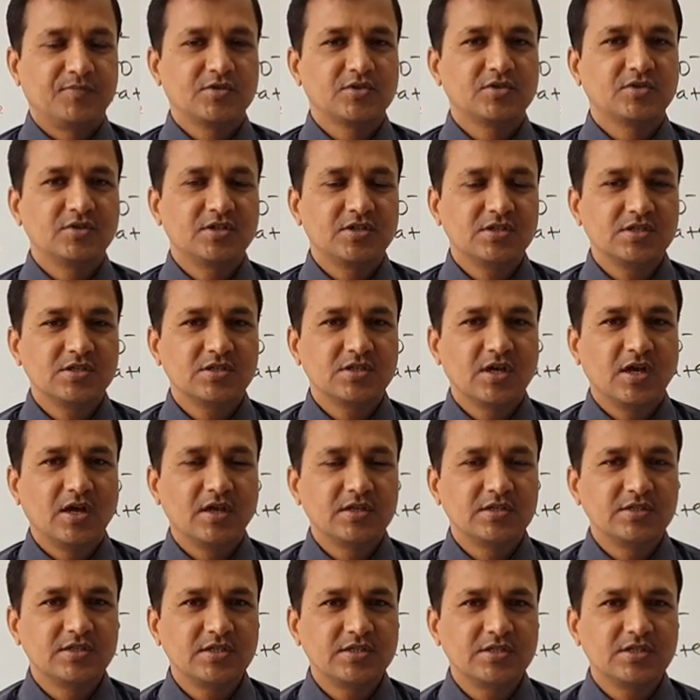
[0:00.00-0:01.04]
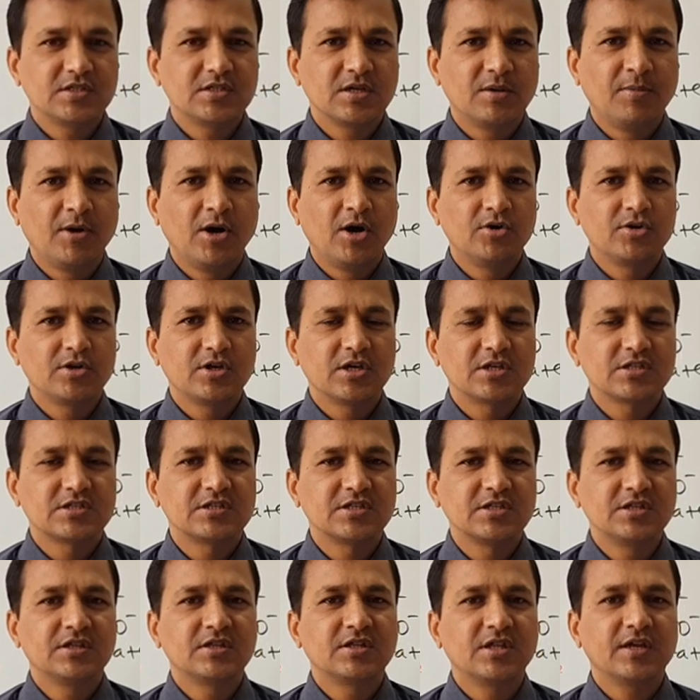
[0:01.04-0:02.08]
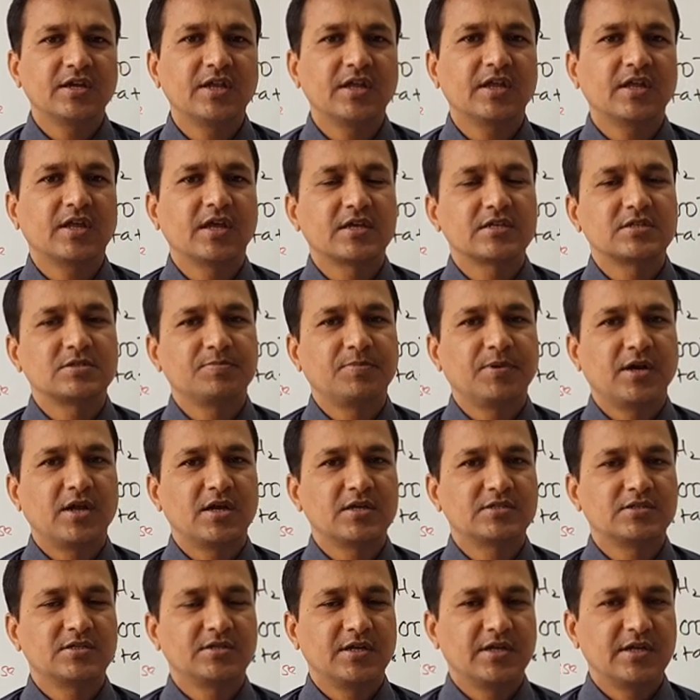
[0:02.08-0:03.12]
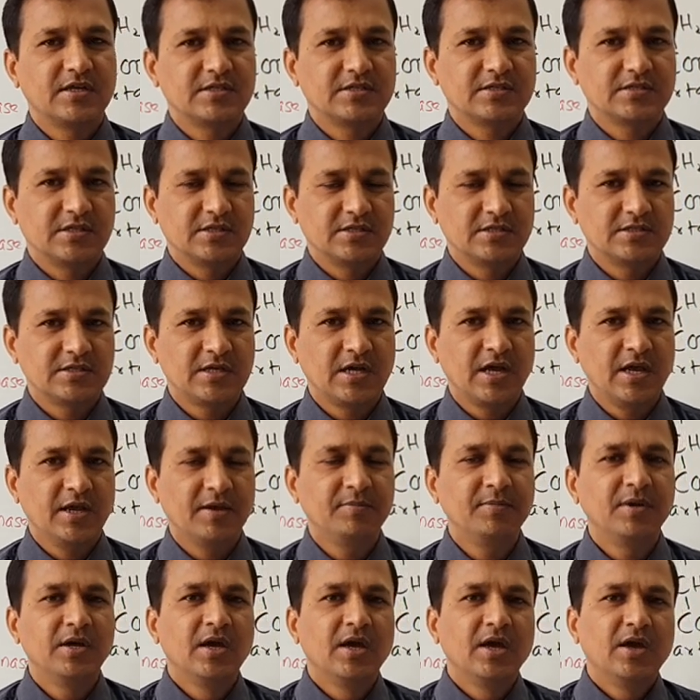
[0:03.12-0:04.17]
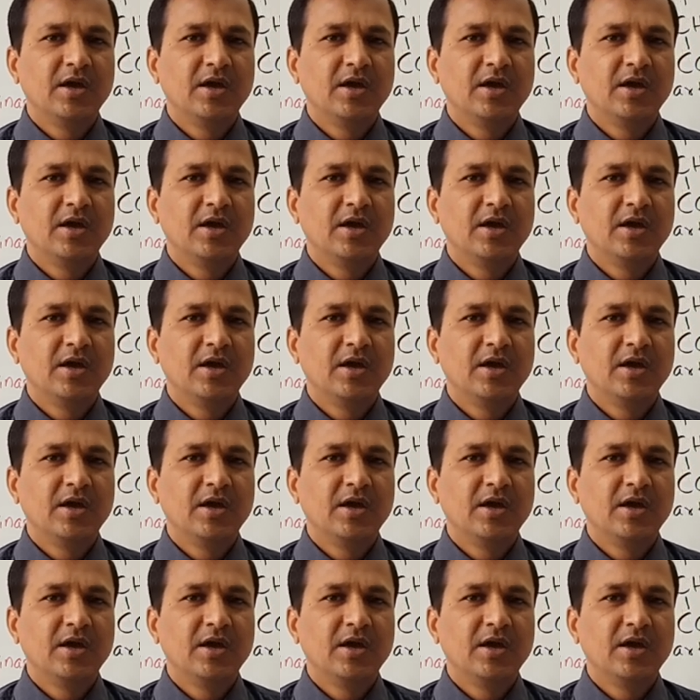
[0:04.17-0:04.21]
So this is a, this is about a synthetic asparaginase enzyme